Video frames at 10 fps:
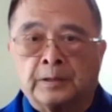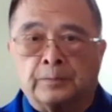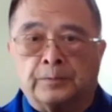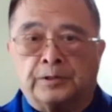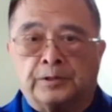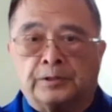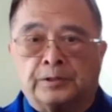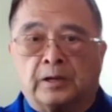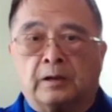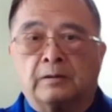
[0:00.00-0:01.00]
Reach
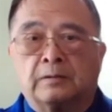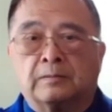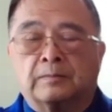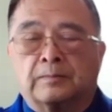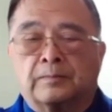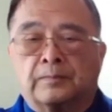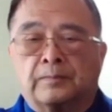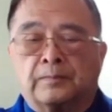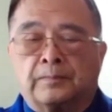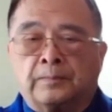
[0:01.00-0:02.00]
out.
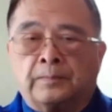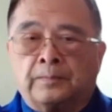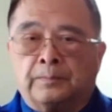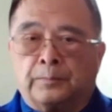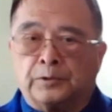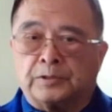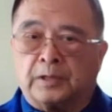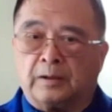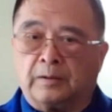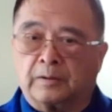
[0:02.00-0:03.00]
Push
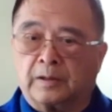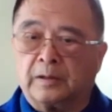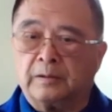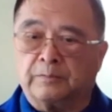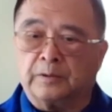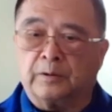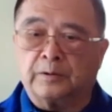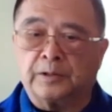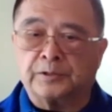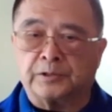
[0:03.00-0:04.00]
down. Okay. We learned
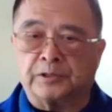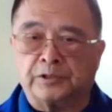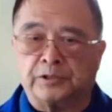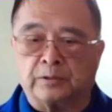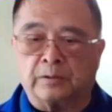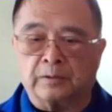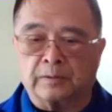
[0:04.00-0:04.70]
this in the Qigong.